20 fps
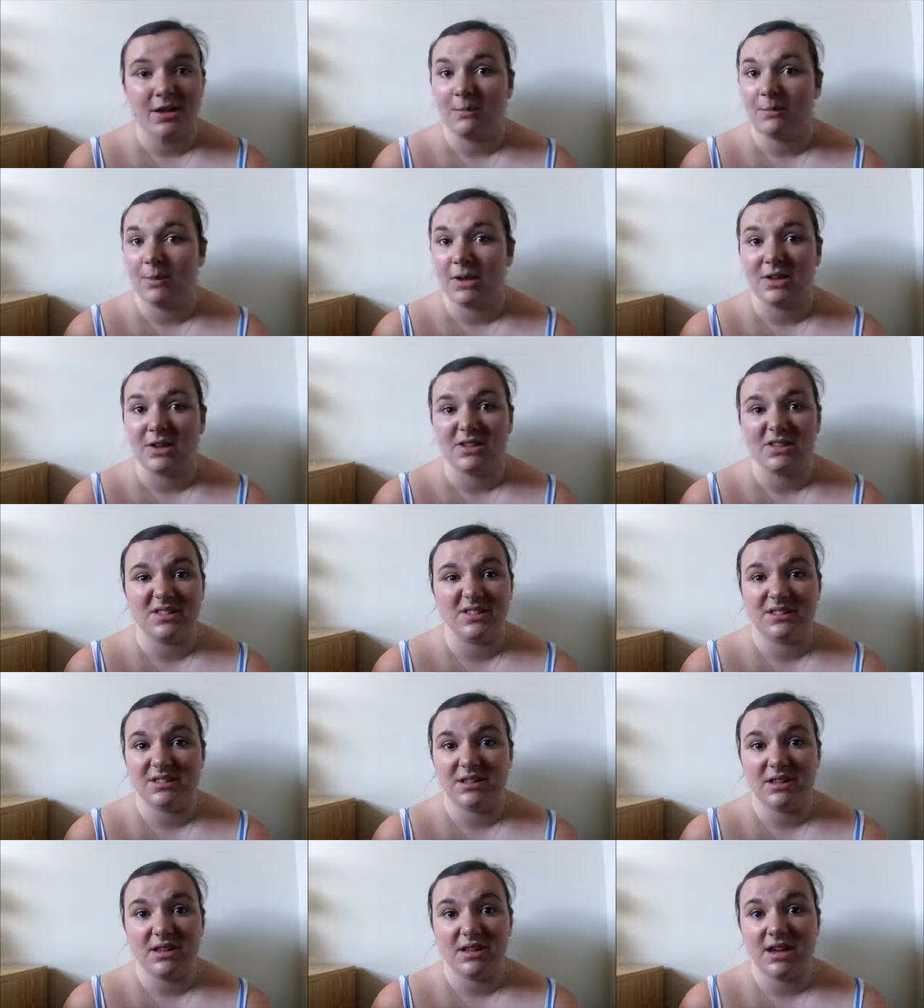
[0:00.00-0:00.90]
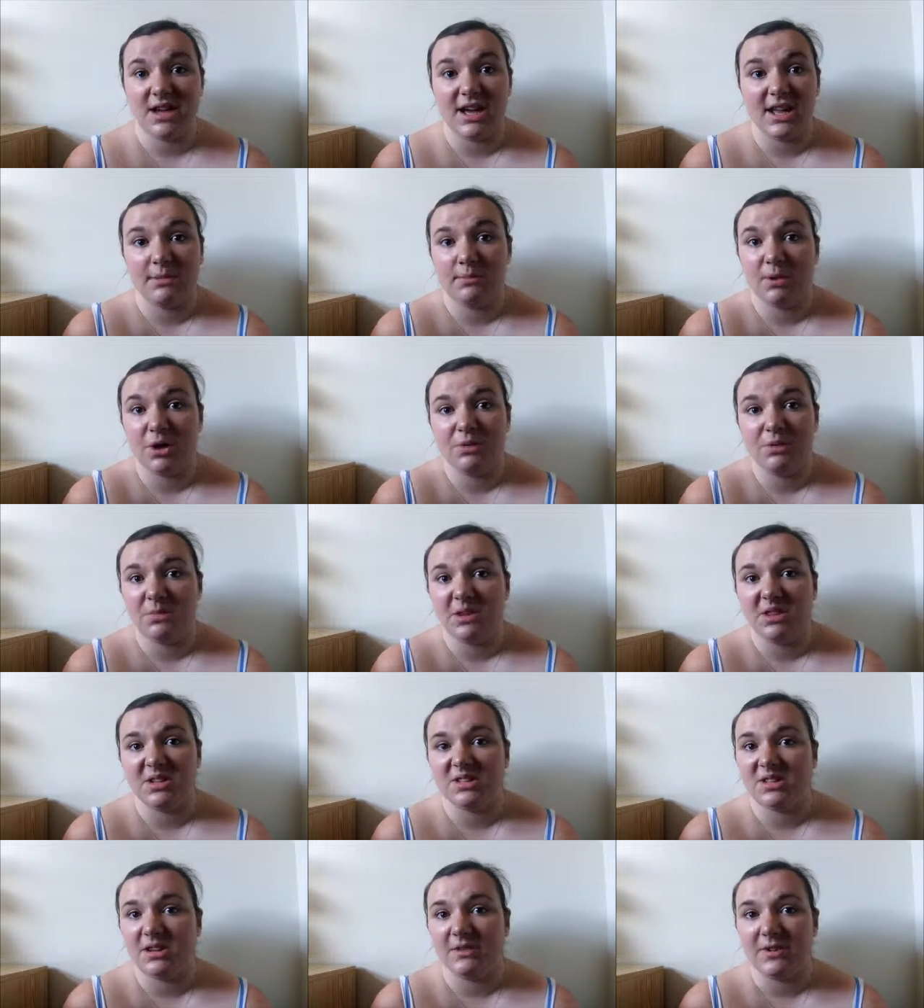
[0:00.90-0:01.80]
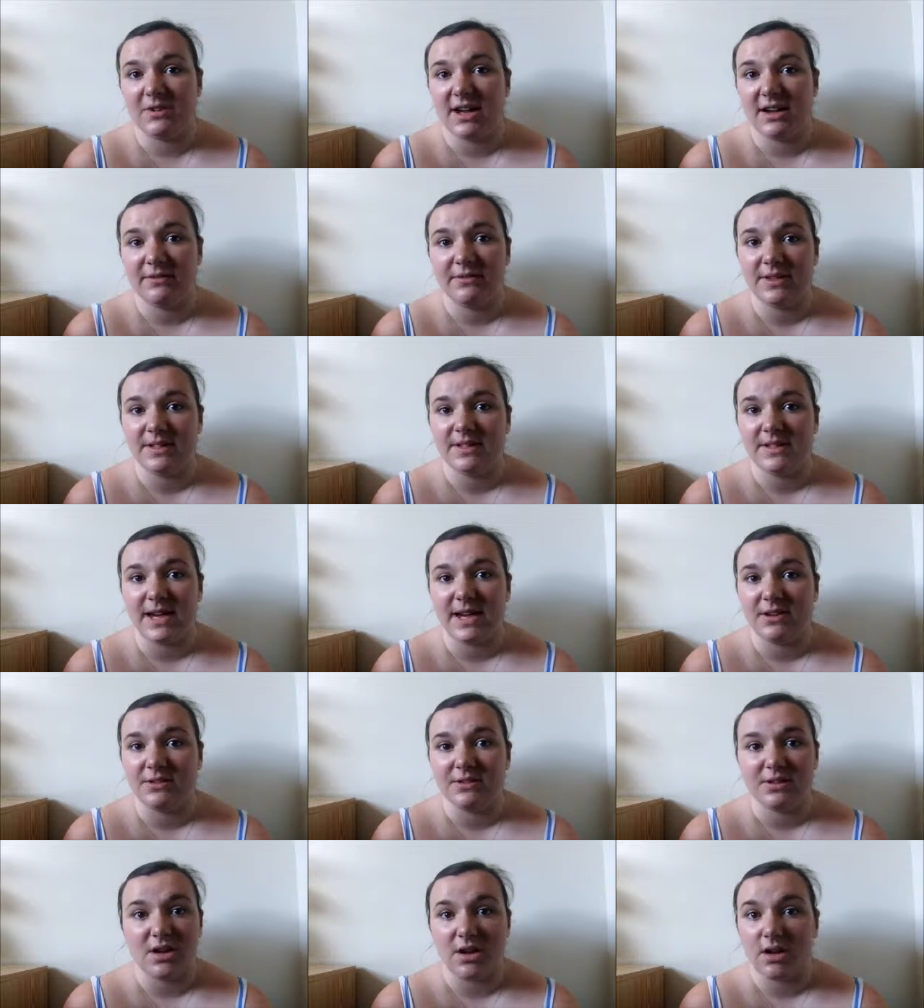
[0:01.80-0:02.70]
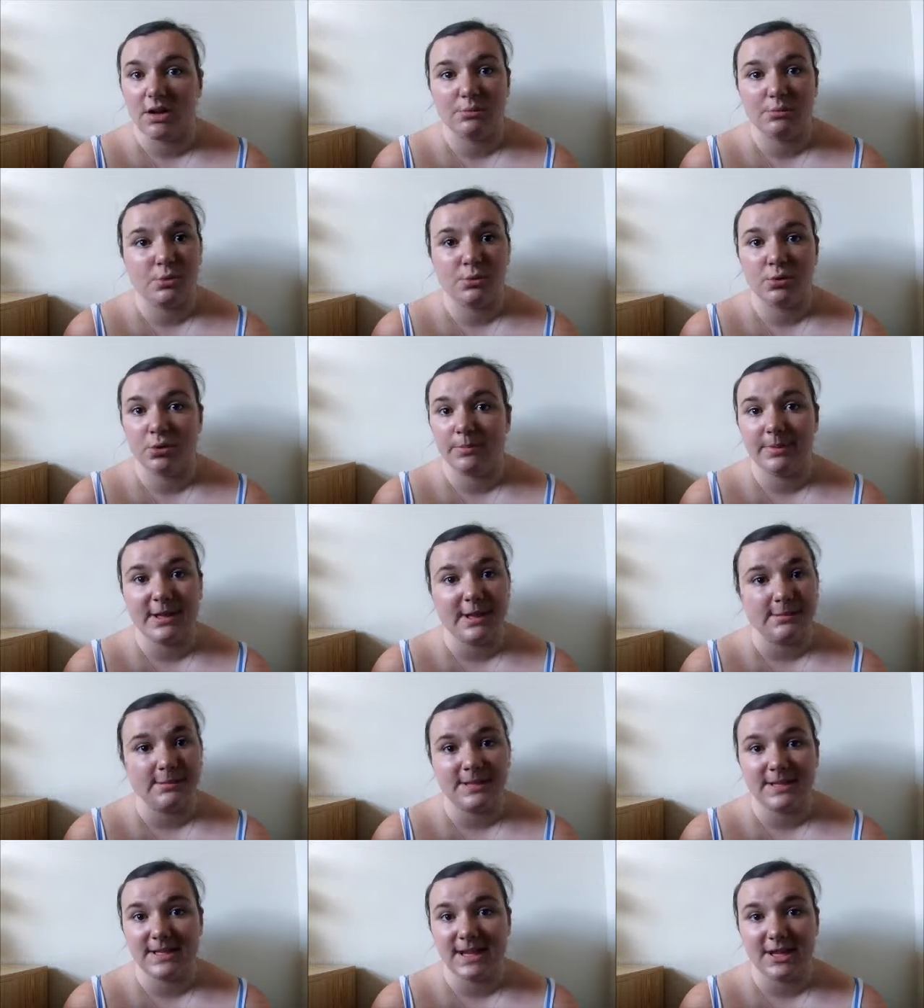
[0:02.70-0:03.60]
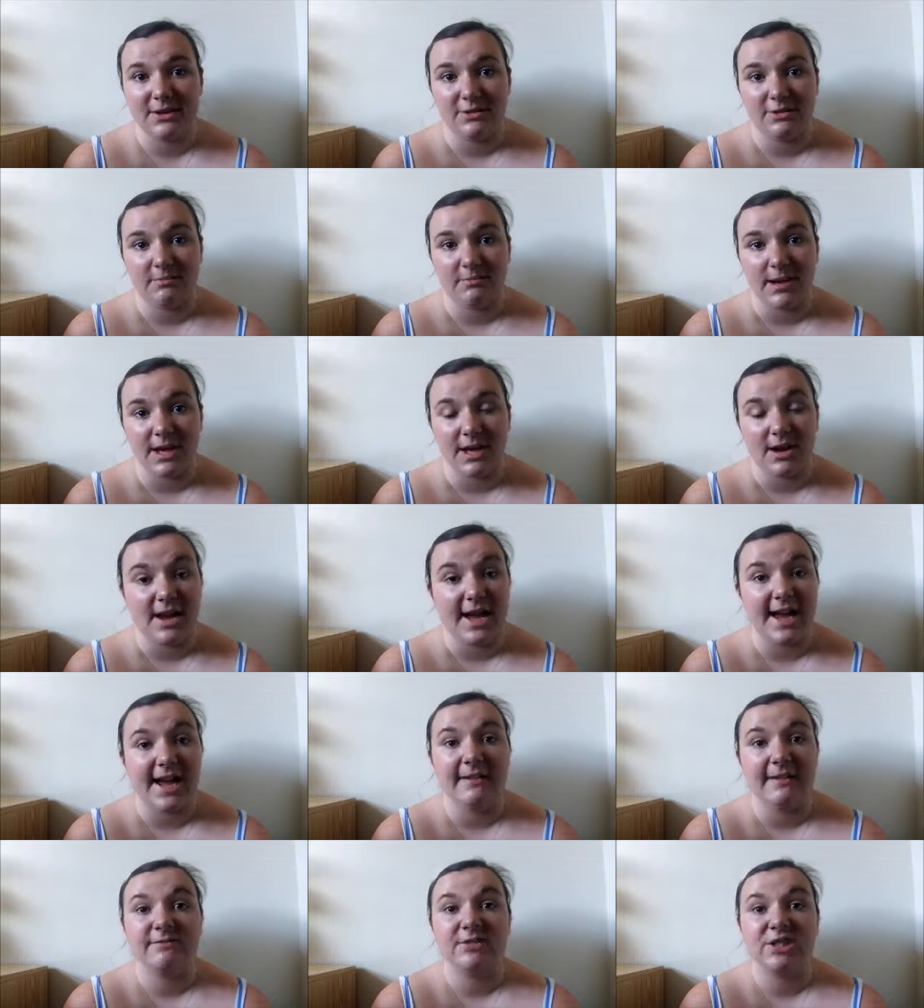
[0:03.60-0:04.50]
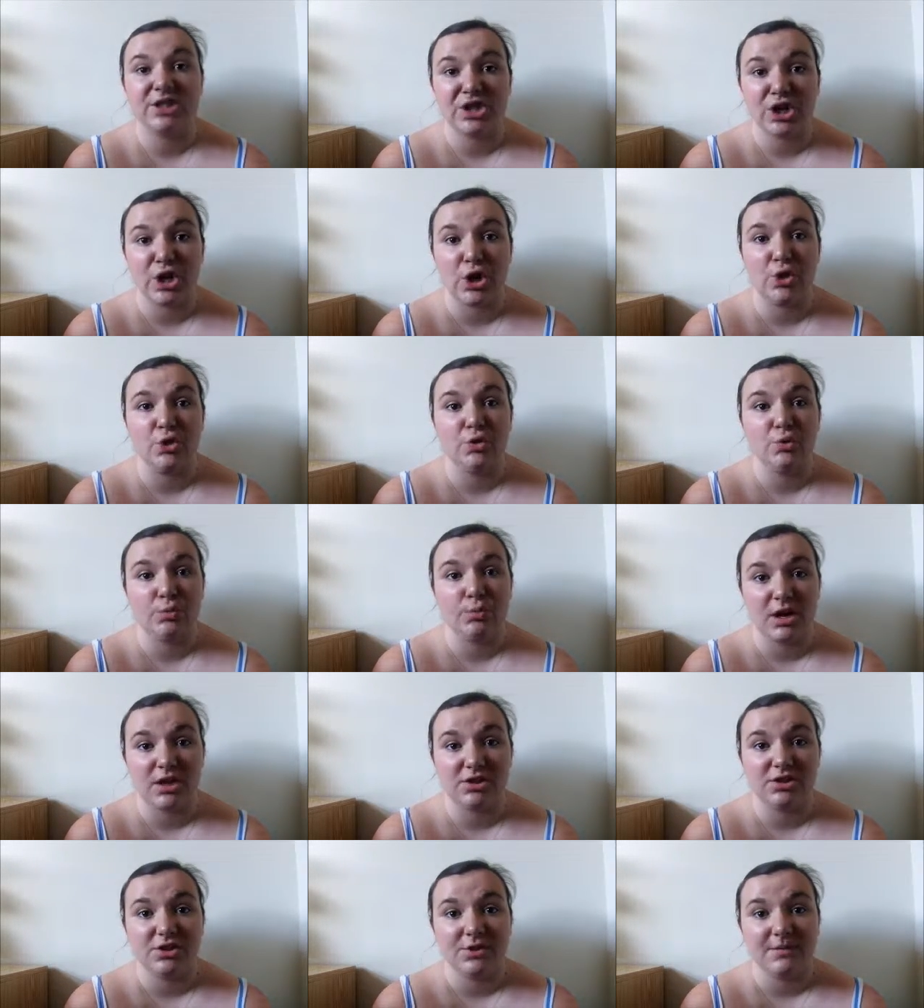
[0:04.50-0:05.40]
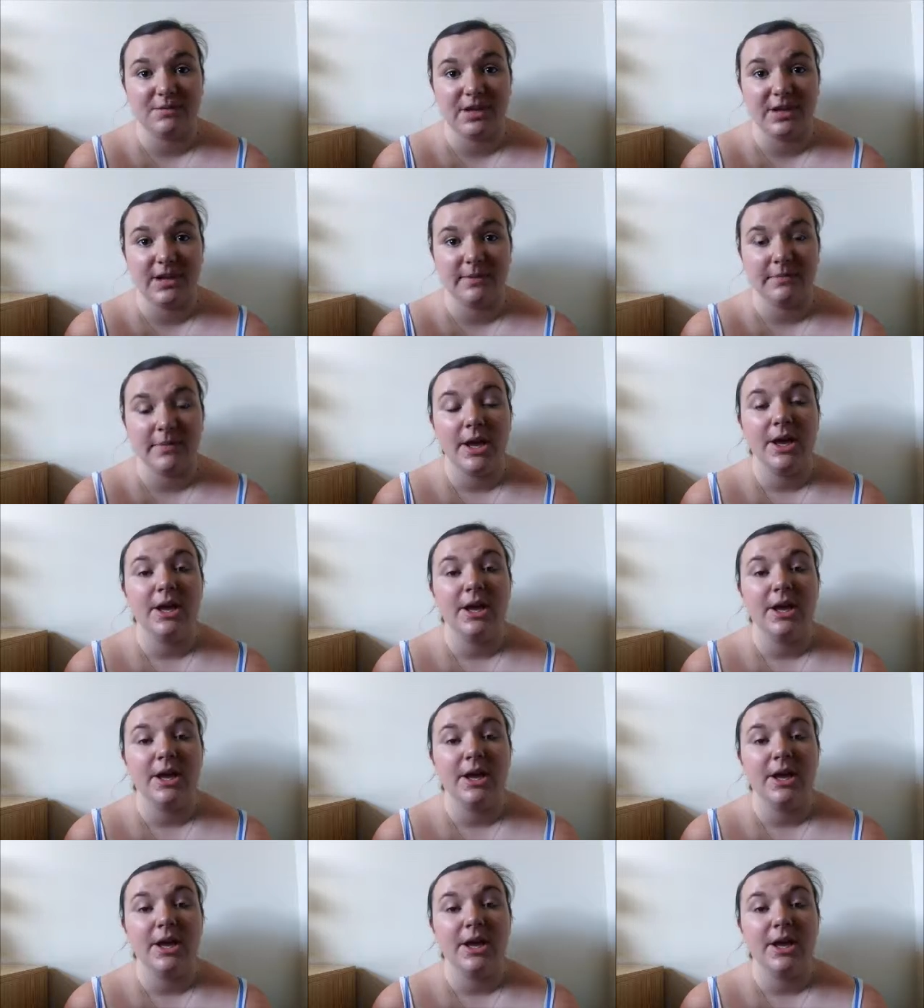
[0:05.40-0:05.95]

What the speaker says: because at the moment, the stuff I have in this house, I will not be able to take with me. I have so much of it,